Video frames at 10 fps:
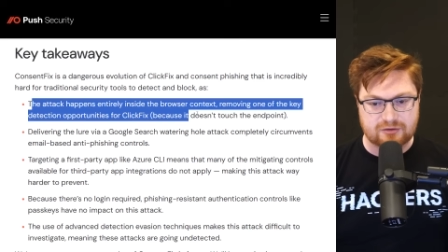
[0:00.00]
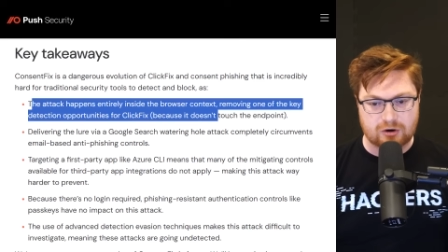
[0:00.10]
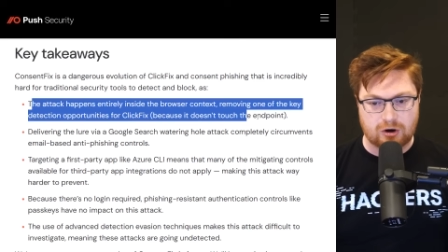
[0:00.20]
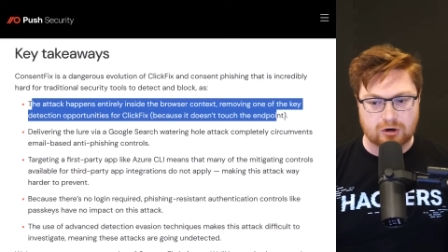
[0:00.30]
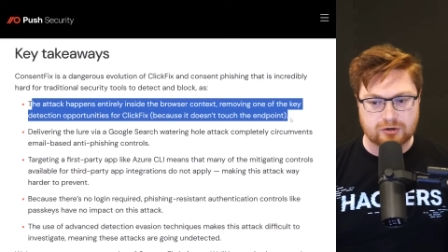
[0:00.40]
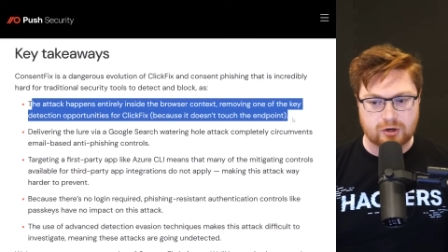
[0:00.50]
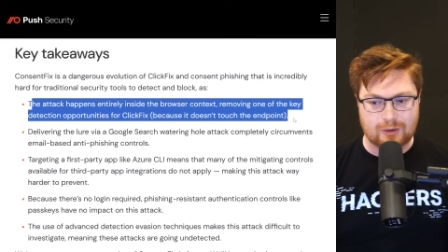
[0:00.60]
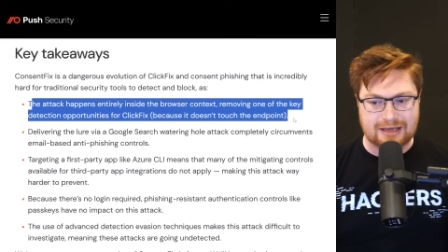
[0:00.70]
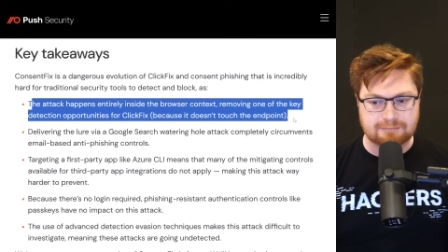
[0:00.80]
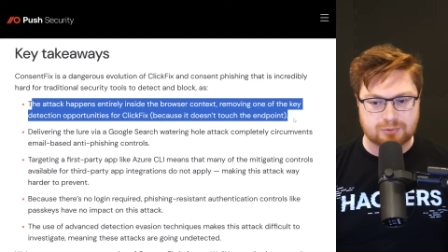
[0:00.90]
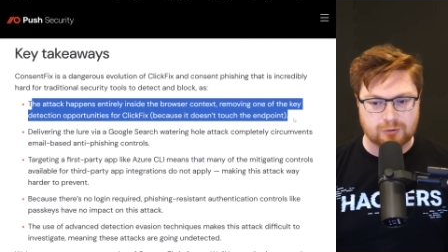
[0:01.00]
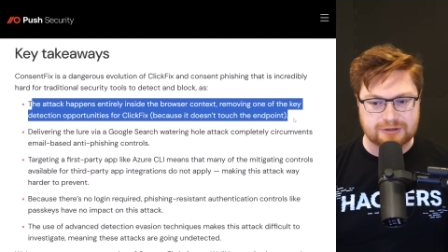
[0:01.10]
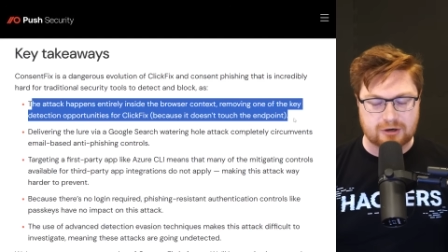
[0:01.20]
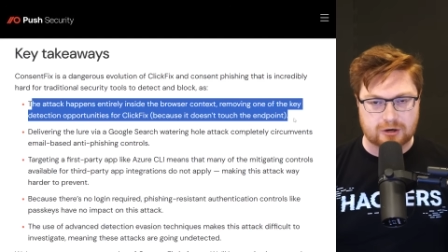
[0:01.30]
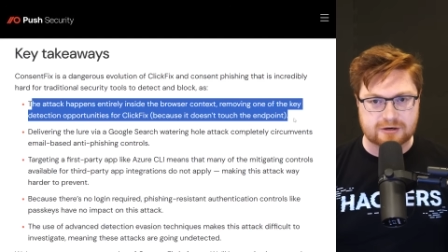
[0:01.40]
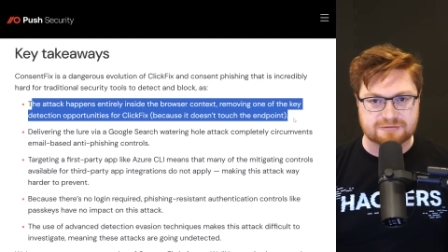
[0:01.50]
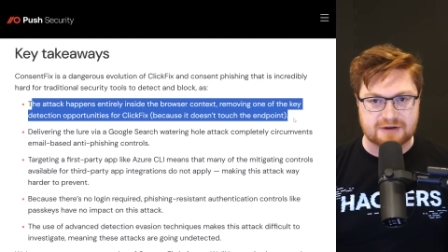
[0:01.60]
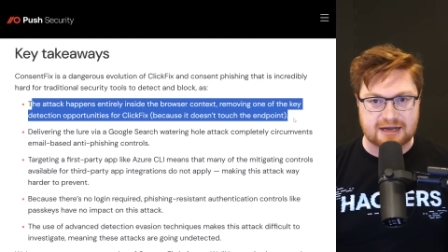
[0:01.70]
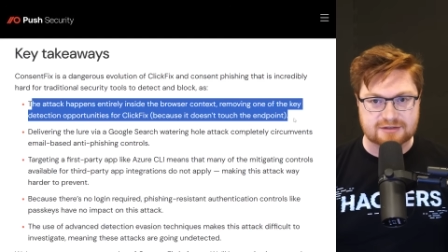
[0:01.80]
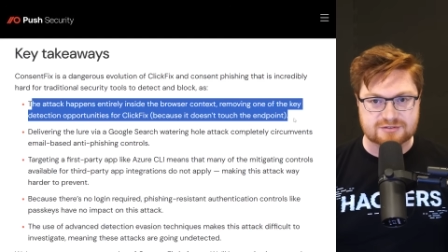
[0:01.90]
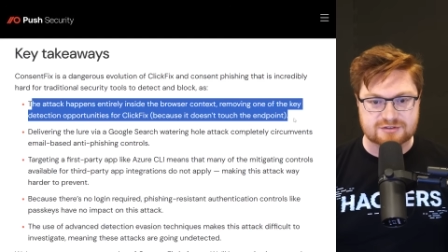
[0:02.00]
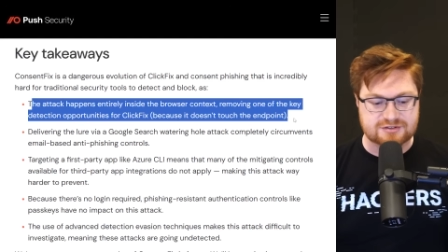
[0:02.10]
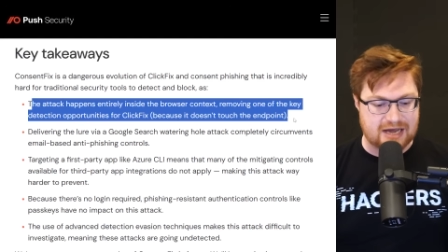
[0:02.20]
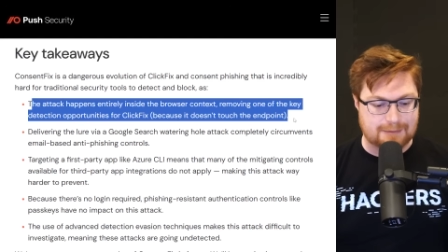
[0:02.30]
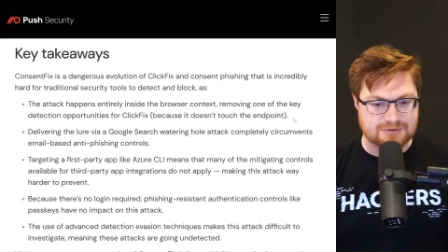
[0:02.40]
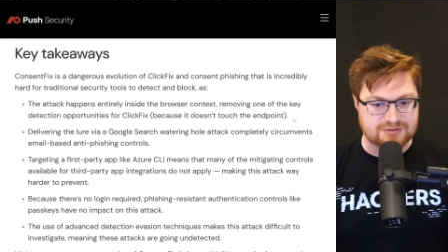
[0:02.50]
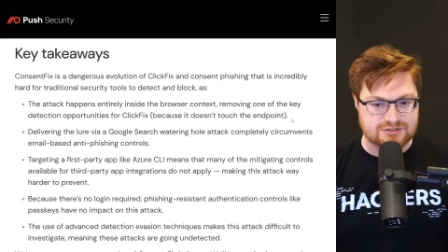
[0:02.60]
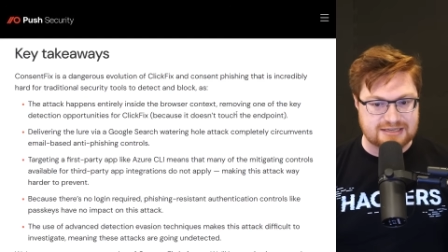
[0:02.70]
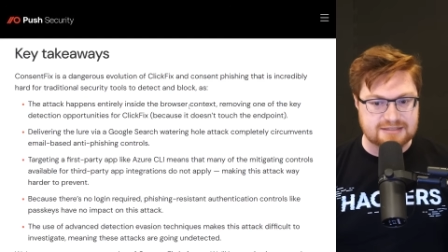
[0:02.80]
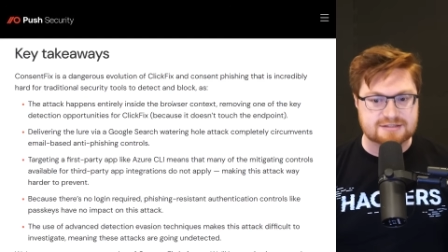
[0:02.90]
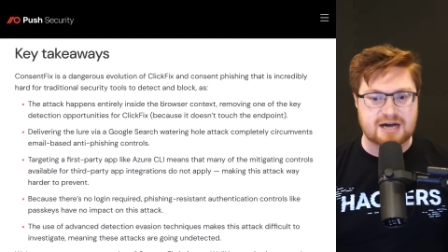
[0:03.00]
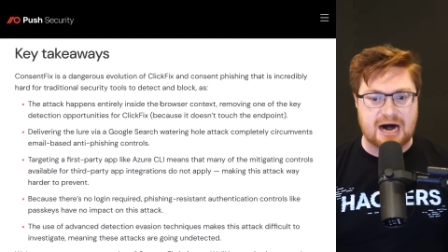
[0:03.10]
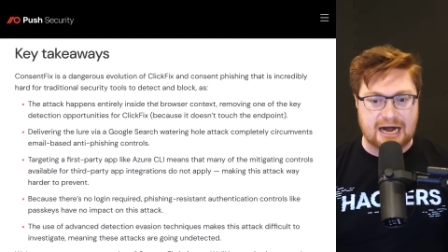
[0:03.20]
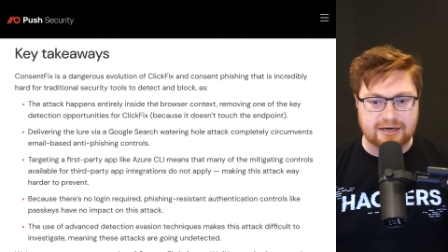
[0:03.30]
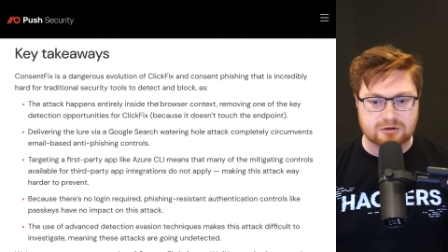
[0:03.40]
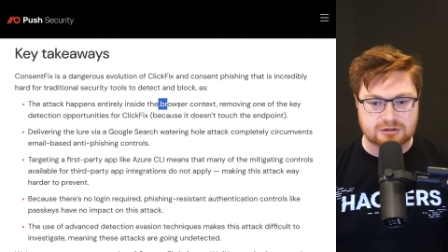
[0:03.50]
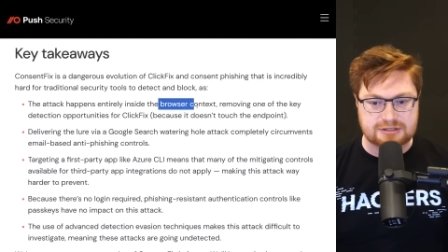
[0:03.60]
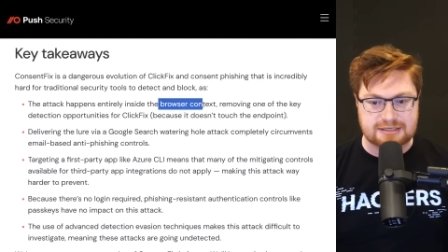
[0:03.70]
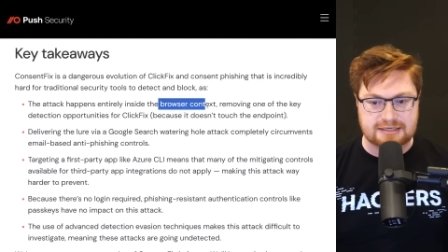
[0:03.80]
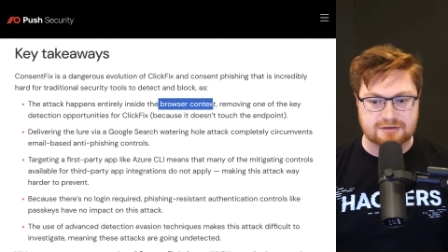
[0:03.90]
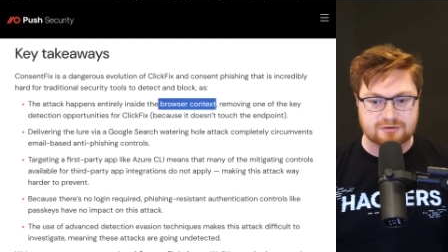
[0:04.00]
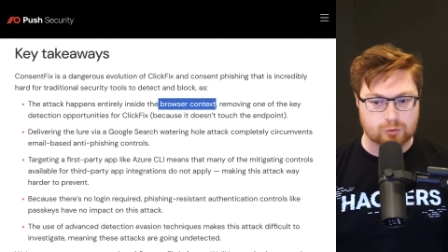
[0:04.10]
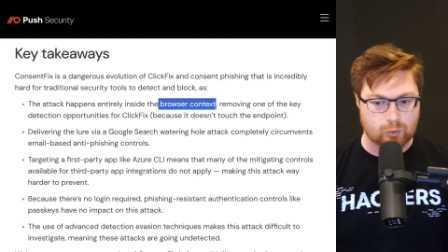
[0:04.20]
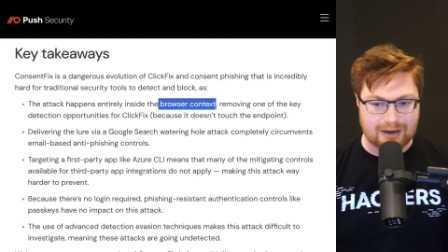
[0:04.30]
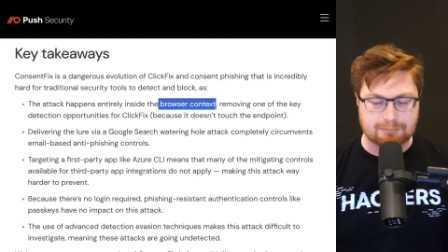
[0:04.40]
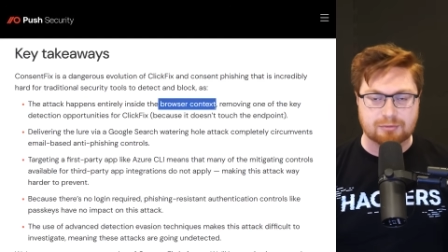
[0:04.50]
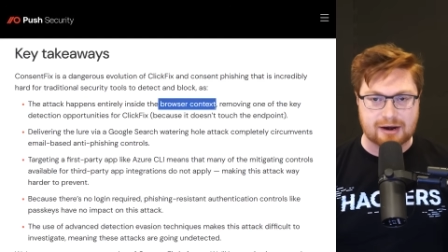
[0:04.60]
there are no endpoint artifacts. This happens entirely in your web